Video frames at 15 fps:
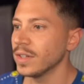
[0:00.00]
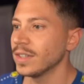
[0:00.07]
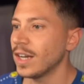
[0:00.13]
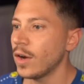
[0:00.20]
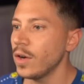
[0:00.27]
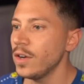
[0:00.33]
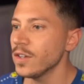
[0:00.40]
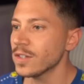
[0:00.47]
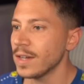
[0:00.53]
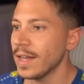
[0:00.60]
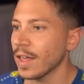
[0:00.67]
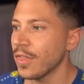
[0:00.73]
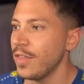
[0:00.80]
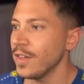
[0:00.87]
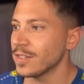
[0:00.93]
Now it looks
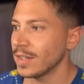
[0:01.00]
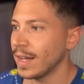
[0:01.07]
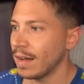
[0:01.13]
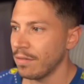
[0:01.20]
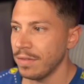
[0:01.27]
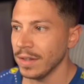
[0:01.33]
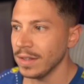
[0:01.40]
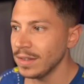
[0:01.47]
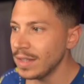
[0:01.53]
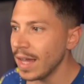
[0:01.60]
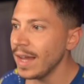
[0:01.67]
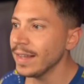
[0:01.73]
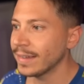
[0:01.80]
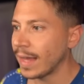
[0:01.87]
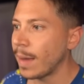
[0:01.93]
like this. I have the
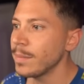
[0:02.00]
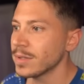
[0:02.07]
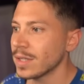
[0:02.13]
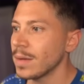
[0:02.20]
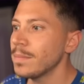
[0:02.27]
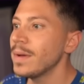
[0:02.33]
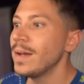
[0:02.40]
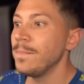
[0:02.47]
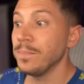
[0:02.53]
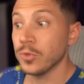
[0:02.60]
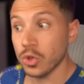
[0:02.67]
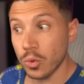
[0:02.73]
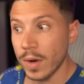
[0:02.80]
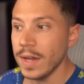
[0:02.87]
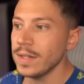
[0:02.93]
day, timestamp,
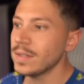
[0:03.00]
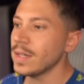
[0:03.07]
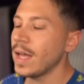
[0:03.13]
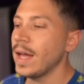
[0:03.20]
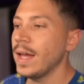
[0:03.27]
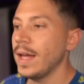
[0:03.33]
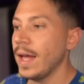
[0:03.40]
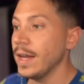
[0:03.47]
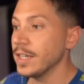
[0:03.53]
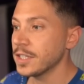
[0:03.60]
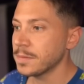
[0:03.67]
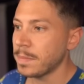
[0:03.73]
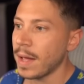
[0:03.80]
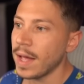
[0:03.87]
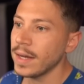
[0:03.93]
trace and
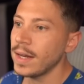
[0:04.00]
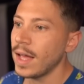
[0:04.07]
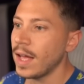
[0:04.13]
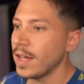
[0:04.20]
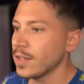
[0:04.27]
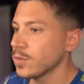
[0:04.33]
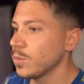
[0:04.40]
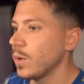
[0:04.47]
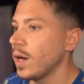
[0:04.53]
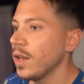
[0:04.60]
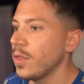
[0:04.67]
span as well.